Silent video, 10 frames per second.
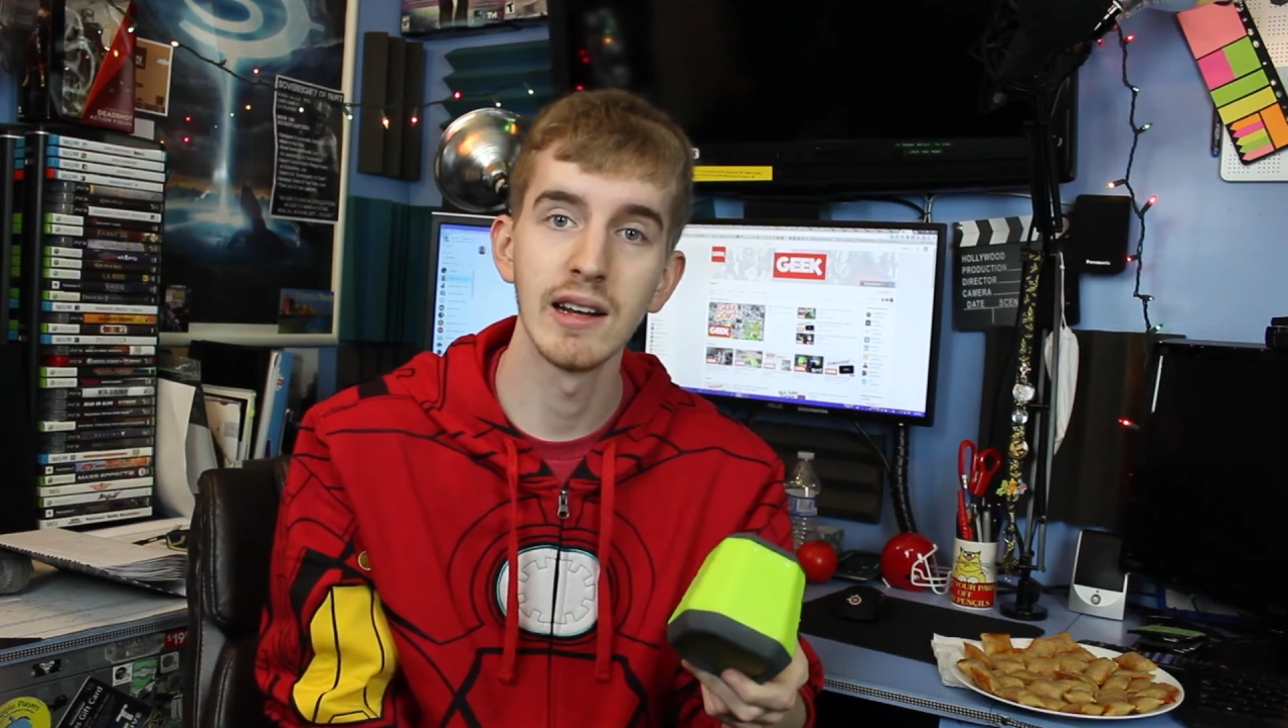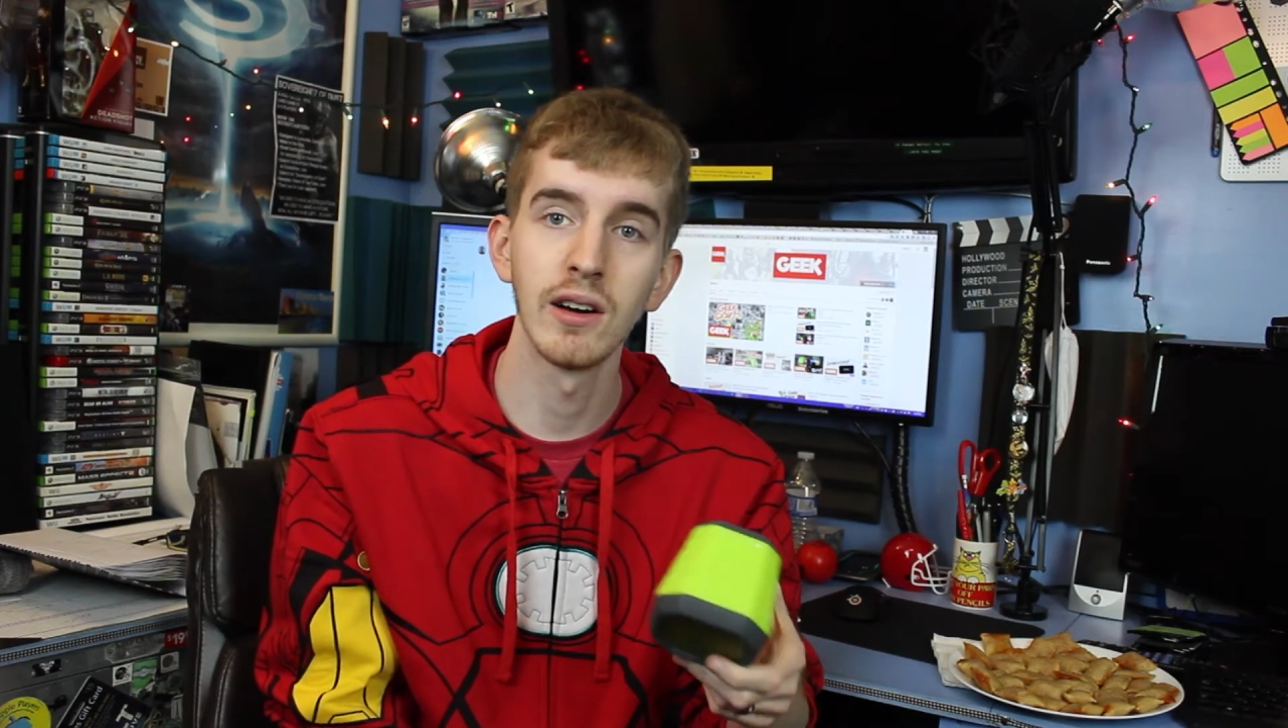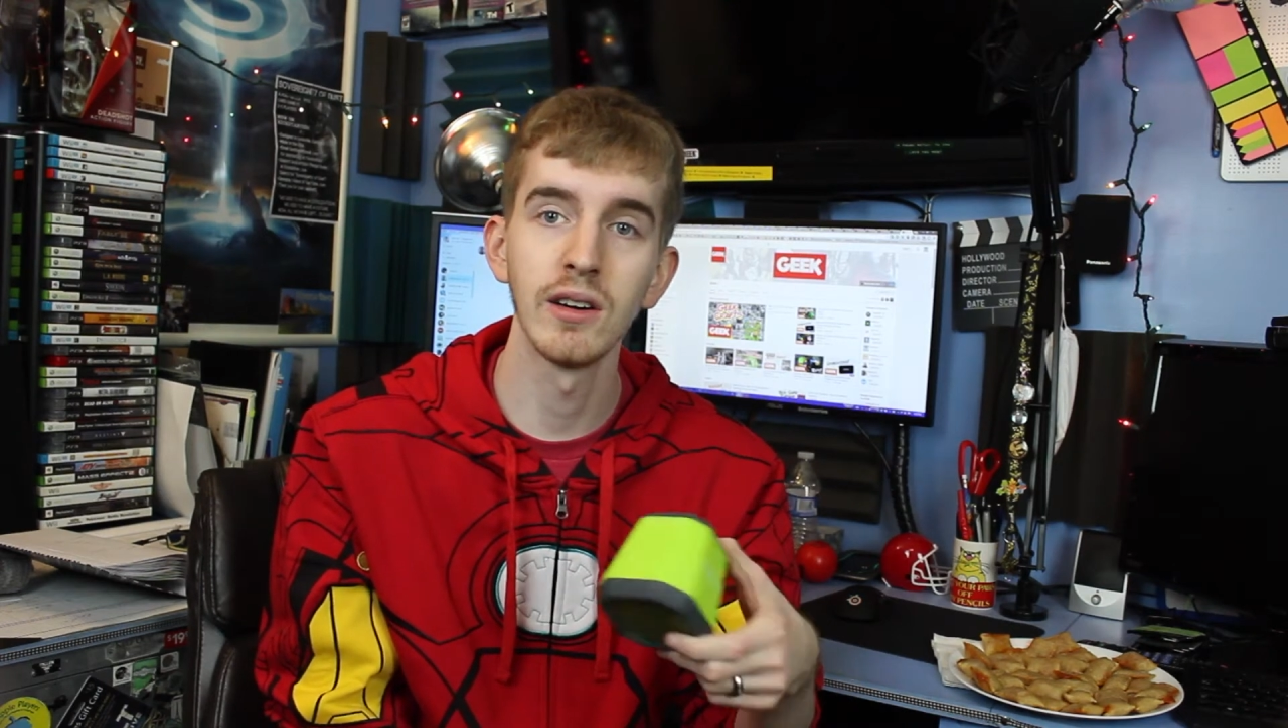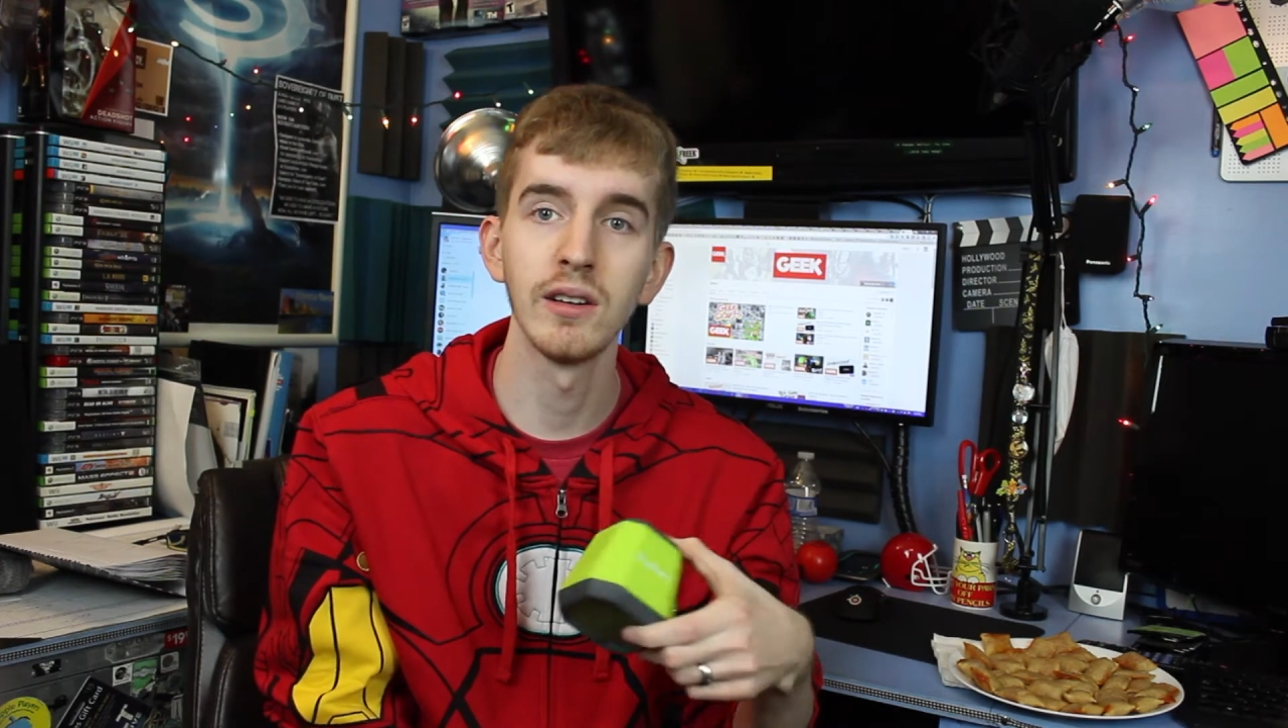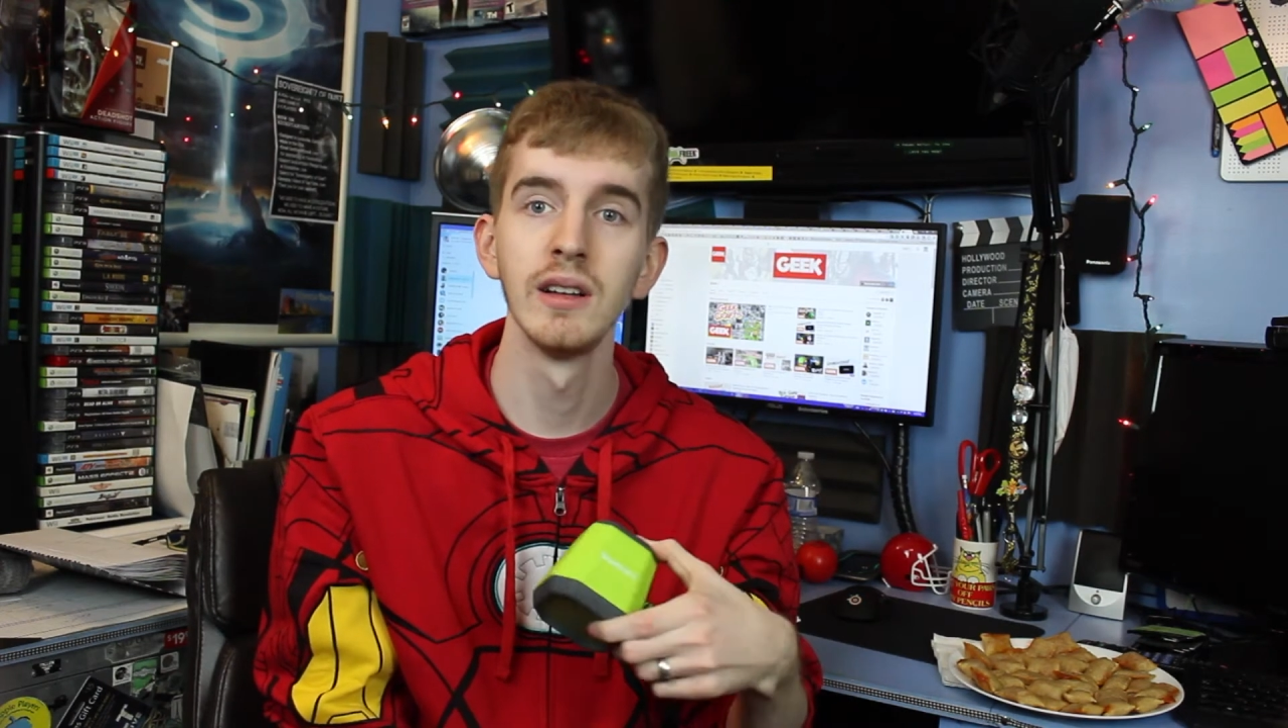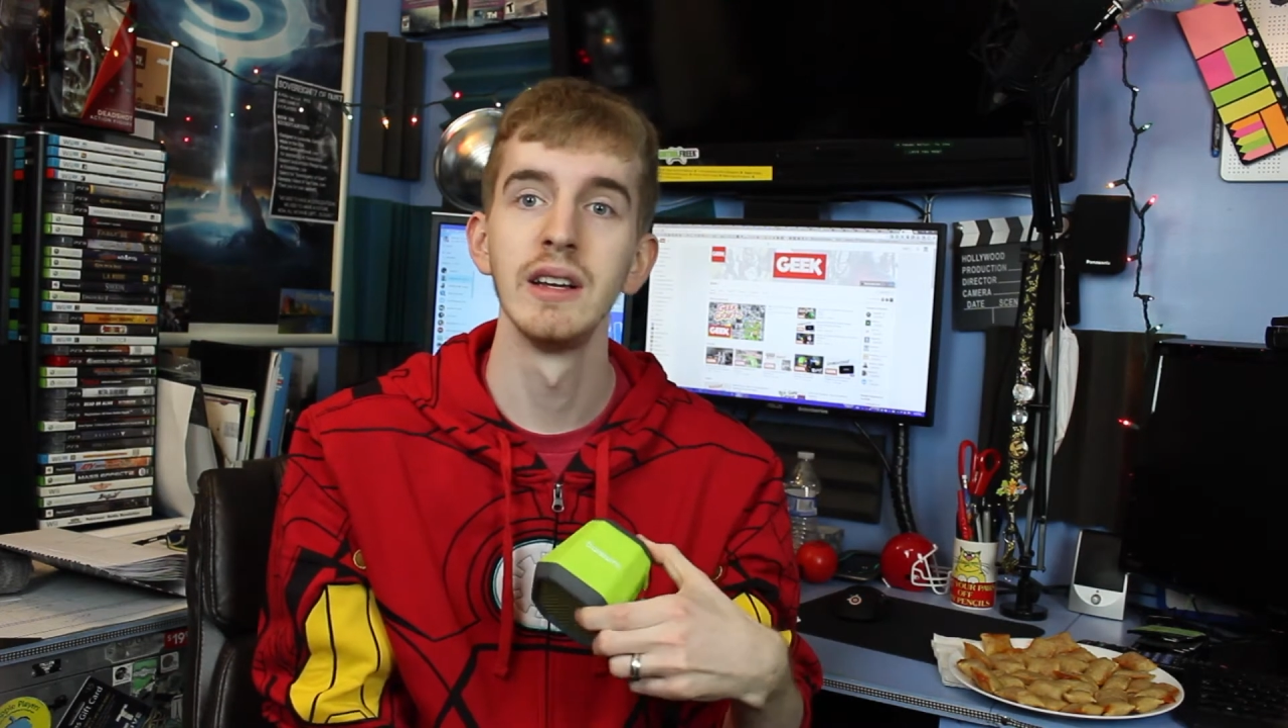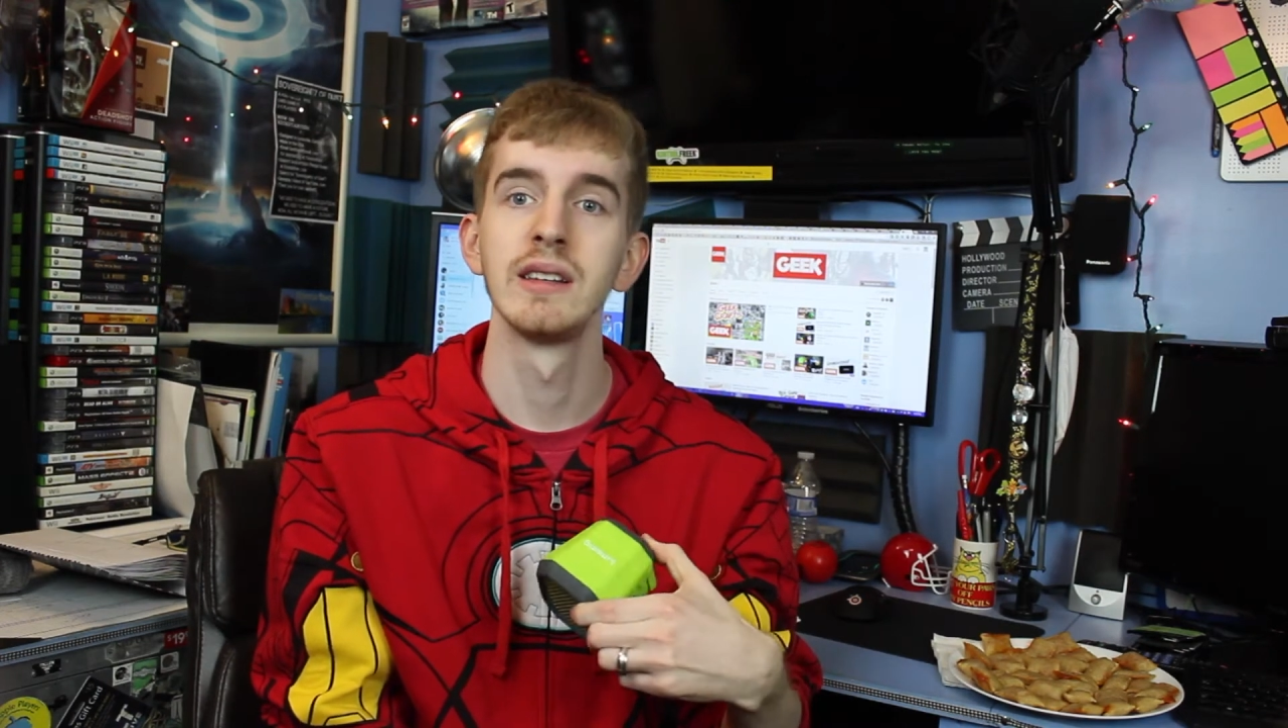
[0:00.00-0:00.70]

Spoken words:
at all.